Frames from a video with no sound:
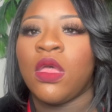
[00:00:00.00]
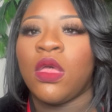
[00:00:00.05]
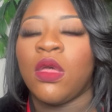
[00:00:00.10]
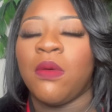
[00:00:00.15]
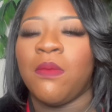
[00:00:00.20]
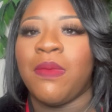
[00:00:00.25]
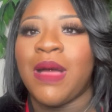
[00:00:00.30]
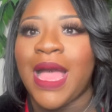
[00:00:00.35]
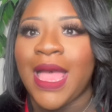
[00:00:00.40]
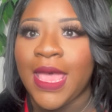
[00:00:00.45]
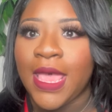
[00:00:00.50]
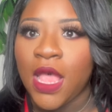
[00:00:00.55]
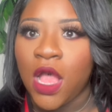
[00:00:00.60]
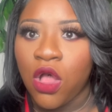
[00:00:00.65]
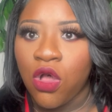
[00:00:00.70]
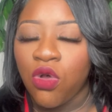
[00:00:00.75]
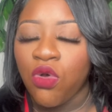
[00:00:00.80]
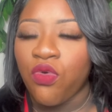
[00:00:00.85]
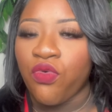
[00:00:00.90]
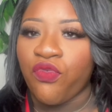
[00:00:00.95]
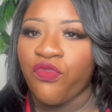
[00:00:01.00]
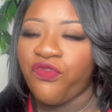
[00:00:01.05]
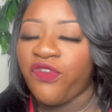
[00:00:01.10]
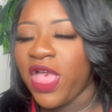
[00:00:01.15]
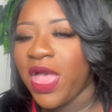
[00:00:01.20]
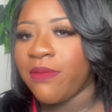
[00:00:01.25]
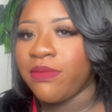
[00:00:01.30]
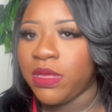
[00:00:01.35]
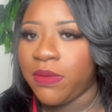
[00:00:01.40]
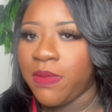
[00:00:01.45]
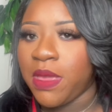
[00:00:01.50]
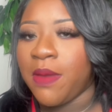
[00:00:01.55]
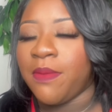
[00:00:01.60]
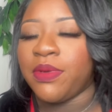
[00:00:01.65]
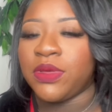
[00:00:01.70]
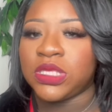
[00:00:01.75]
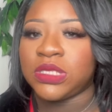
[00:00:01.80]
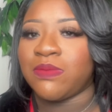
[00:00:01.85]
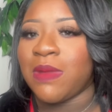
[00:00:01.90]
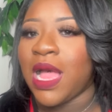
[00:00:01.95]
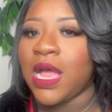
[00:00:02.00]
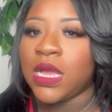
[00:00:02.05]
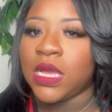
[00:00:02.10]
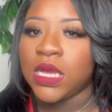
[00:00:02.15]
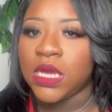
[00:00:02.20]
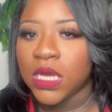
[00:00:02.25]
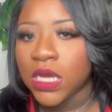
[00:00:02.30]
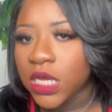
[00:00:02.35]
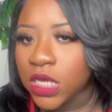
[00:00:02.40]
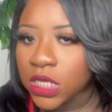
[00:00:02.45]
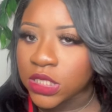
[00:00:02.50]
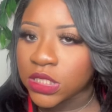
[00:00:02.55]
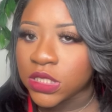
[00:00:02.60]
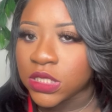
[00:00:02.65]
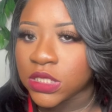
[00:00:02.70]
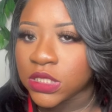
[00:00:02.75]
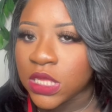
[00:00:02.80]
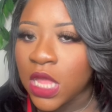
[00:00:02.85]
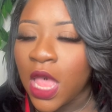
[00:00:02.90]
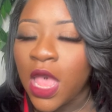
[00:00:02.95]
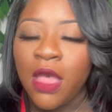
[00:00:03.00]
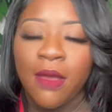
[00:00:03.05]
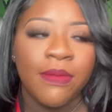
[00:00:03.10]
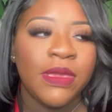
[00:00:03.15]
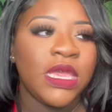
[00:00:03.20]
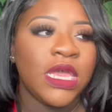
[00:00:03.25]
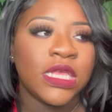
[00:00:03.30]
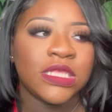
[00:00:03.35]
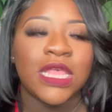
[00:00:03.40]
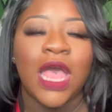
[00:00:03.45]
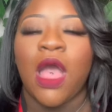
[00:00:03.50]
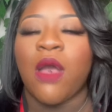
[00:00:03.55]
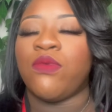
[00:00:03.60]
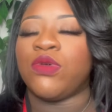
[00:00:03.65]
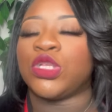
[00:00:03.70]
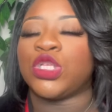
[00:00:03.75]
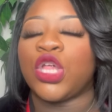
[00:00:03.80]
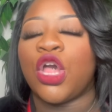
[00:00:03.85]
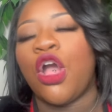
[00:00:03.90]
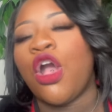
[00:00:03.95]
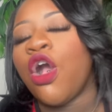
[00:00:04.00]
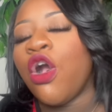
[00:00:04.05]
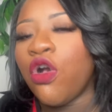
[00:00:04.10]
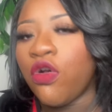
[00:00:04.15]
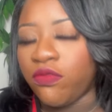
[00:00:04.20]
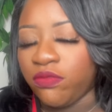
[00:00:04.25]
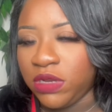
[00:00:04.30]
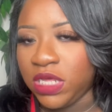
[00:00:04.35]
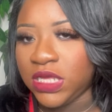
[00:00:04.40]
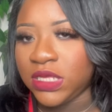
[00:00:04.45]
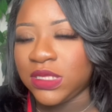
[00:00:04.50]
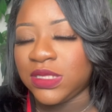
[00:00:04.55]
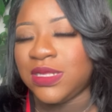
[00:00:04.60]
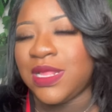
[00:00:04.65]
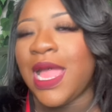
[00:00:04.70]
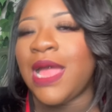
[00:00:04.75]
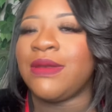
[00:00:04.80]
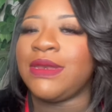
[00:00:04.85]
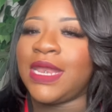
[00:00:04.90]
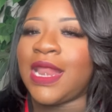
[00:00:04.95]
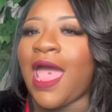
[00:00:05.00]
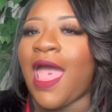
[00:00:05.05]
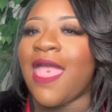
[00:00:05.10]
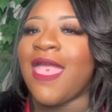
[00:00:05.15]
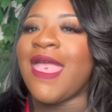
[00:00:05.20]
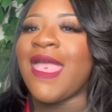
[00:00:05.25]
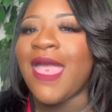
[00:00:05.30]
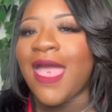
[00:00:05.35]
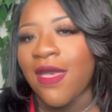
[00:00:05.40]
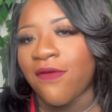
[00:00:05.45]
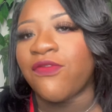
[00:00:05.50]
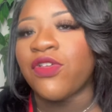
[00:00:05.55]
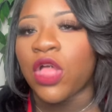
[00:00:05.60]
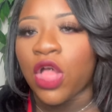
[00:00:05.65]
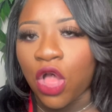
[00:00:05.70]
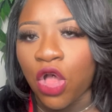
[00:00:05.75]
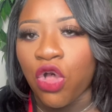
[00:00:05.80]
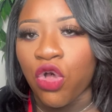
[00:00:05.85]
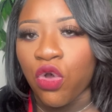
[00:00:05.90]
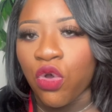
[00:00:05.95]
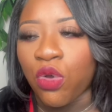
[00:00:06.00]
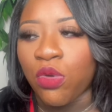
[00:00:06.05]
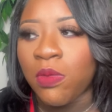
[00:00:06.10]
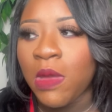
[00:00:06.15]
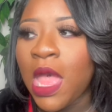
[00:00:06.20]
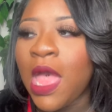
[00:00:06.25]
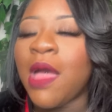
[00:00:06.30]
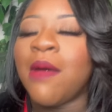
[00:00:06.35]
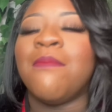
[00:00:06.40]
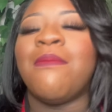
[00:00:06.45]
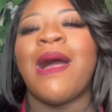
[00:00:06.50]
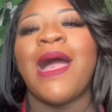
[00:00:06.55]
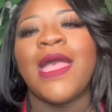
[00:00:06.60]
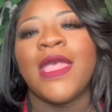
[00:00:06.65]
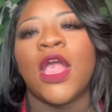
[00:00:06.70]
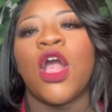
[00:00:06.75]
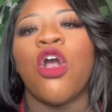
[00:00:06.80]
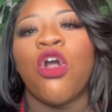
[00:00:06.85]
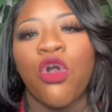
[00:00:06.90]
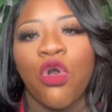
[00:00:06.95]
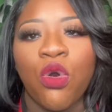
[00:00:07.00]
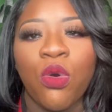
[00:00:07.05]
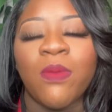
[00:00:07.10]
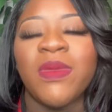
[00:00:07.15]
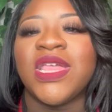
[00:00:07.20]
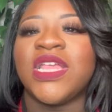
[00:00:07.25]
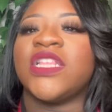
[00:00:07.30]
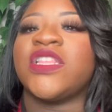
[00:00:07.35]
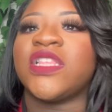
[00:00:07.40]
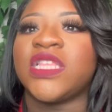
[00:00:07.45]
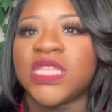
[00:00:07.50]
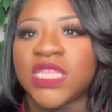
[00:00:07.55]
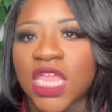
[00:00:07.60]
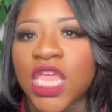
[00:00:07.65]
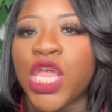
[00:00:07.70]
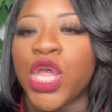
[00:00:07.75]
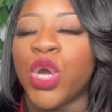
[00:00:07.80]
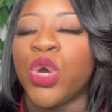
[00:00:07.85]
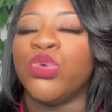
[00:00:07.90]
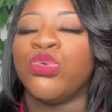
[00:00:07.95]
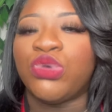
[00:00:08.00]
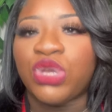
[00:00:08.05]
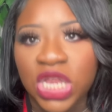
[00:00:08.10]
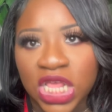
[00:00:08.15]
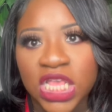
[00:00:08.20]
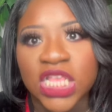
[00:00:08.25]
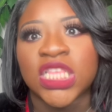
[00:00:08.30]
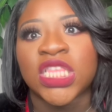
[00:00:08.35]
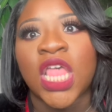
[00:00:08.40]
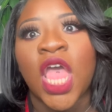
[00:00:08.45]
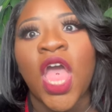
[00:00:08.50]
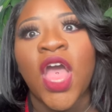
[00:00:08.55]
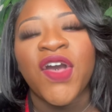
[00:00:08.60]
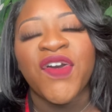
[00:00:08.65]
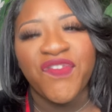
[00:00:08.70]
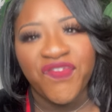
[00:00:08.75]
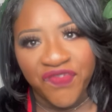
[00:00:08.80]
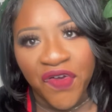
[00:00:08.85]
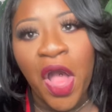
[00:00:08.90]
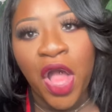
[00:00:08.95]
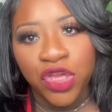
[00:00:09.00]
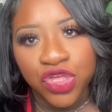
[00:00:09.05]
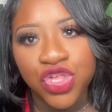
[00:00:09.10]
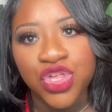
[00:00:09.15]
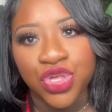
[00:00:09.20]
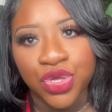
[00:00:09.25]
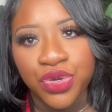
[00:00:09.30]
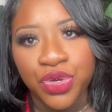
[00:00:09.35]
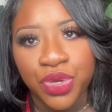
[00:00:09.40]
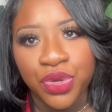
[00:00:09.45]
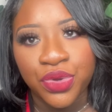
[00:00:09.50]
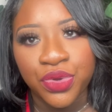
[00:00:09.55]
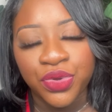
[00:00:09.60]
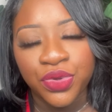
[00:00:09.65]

my own family members, my cousins, because I was homeless. Now that I have a home, my home is still dysfunctional.